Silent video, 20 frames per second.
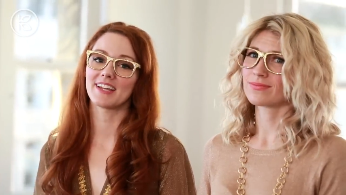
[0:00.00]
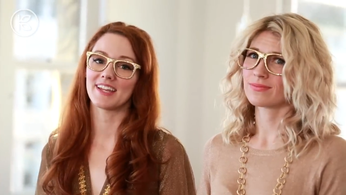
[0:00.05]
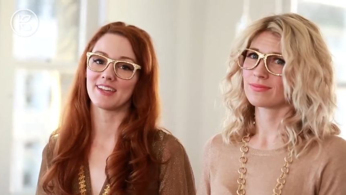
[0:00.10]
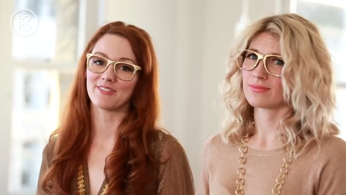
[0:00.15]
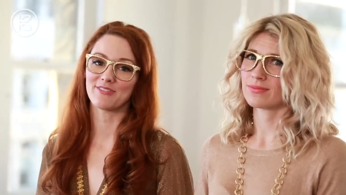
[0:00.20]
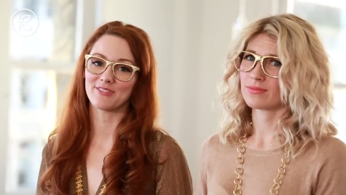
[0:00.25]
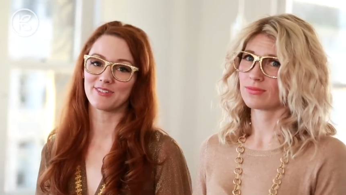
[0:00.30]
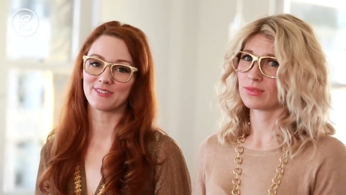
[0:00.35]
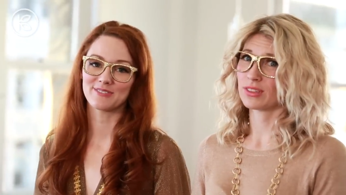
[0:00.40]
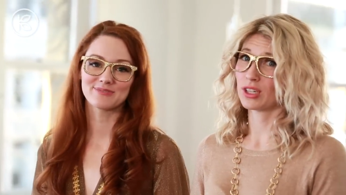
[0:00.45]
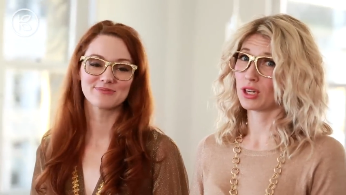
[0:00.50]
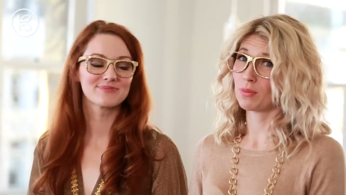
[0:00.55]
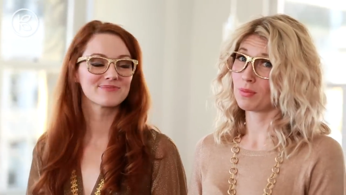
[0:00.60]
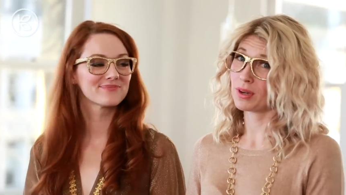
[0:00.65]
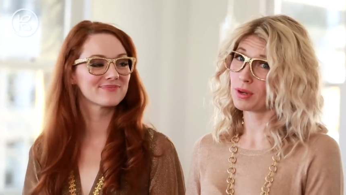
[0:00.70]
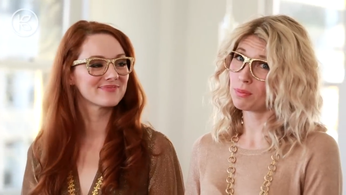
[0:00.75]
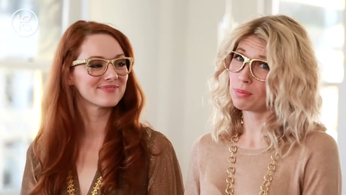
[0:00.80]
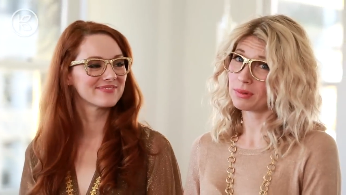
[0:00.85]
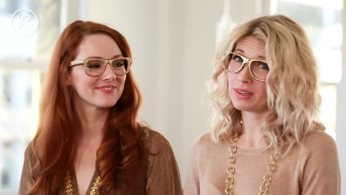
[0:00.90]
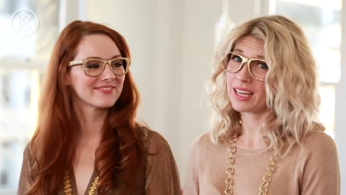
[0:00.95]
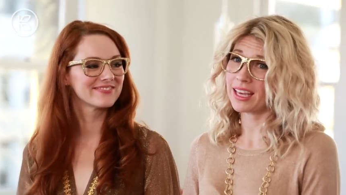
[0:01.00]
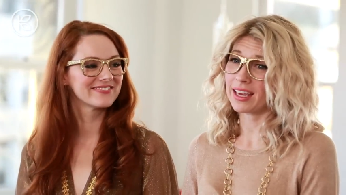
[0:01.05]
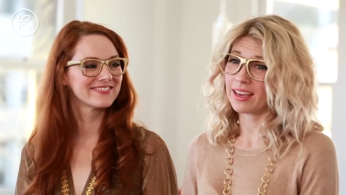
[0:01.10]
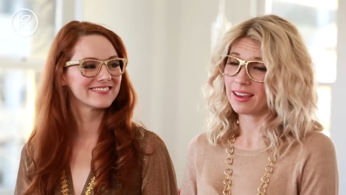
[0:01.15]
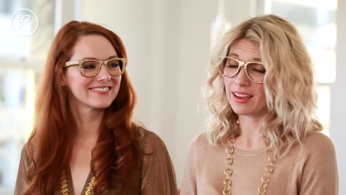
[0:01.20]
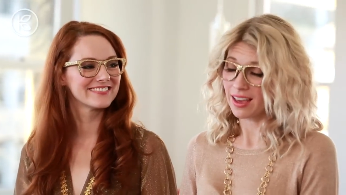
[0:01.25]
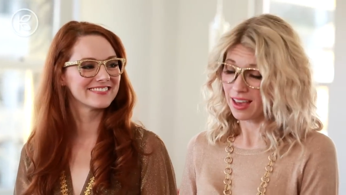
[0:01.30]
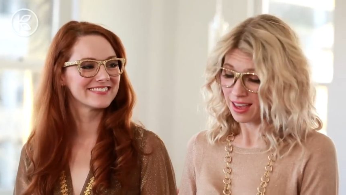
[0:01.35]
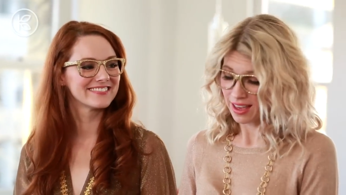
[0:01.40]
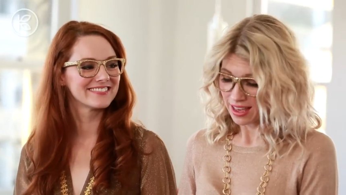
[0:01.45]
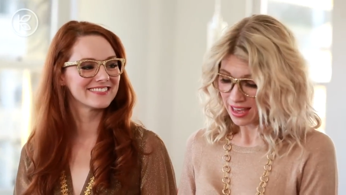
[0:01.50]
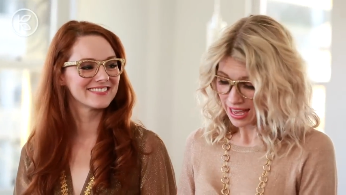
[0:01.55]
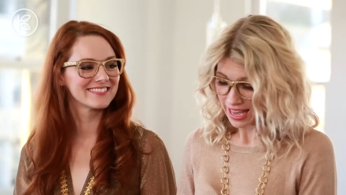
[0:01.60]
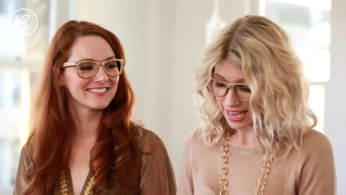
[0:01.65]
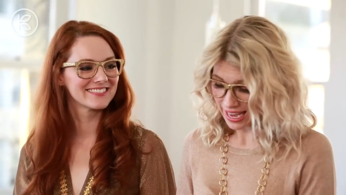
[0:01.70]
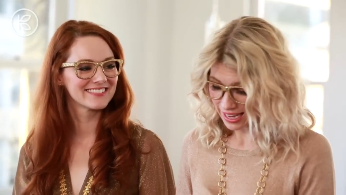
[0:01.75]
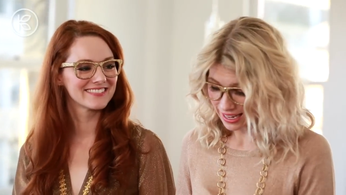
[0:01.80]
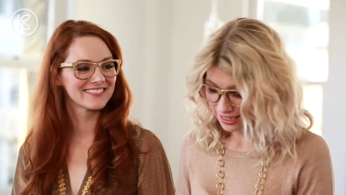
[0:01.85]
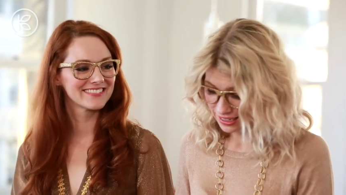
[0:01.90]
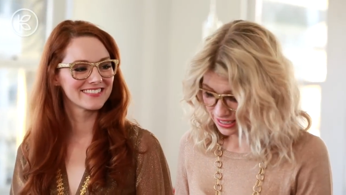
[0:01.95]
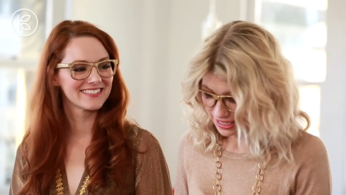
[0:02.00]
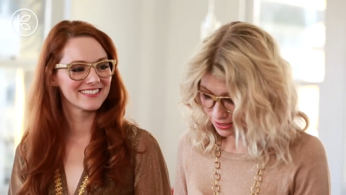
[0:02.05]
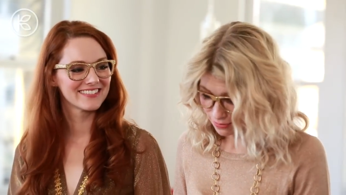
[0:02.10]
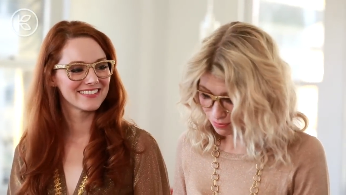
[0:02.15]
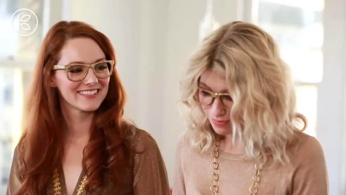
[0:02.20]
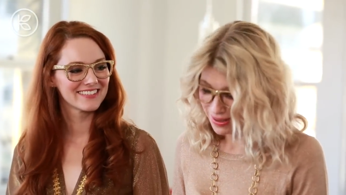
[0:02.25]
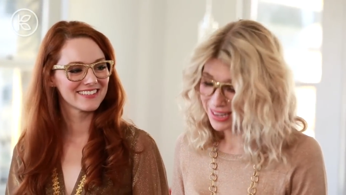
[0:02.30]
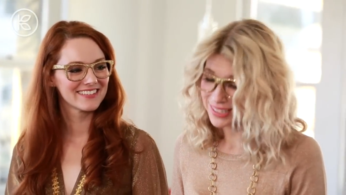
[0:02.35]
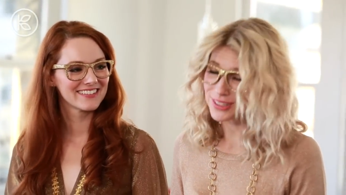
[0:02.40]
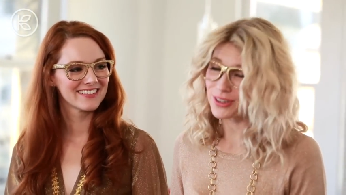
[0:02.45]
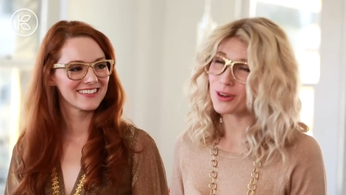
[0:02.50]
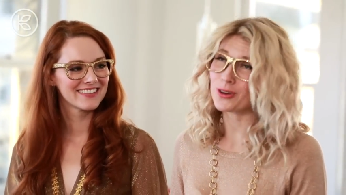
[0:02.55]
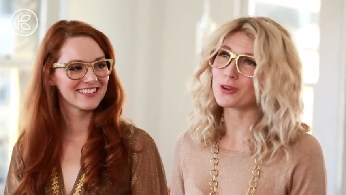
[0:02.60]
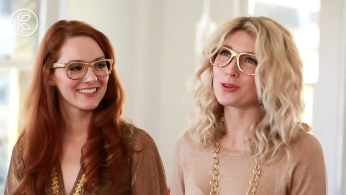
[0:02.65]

Speaker 1: leaf. A little bit of bling. And it makes a